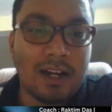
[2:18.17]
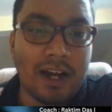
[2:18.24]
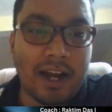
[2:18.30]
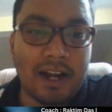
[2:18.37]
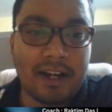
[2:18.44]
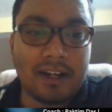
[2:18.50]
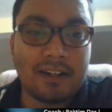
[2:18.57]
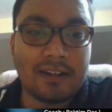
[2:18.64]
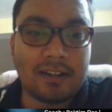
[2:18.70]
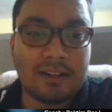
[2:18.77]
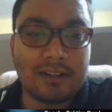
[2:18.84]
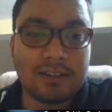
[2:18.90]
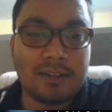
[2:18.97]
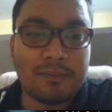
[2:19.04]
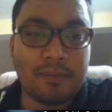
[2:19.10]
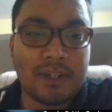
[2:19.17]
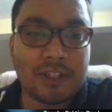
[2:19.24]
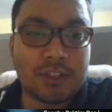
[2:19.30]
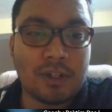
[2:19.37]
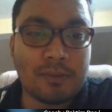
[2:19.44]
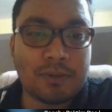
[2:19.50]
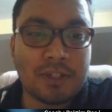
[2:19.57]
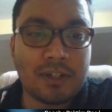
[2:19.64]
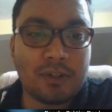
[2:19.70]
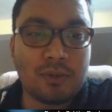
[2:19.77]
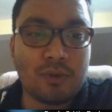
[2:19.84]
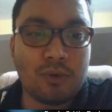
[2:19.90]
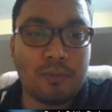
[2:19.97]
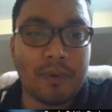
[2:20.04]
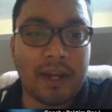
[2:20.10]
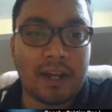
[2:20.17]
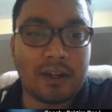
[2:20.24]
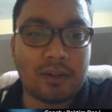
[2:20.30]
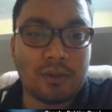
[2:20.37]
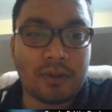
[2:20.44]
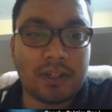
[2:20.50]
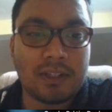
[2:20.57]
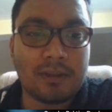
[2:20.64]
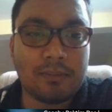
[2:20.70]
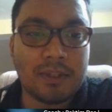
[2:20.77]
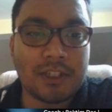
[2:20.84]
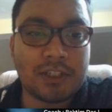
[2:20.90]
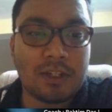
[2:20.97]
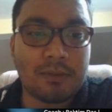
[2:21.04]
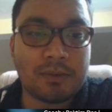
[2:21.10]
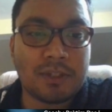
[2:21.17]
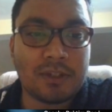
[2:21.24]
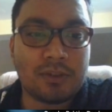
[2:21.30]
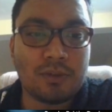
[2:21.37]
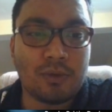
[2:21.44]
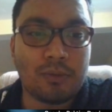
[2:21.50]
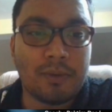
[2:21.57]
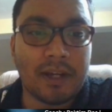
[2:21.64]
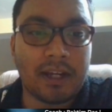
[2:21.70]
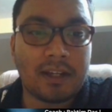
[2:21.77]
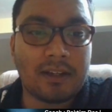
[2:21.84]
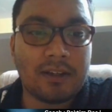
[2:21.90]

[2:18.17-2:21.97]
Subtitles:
and the best option to go back. Okay, the best option to go back.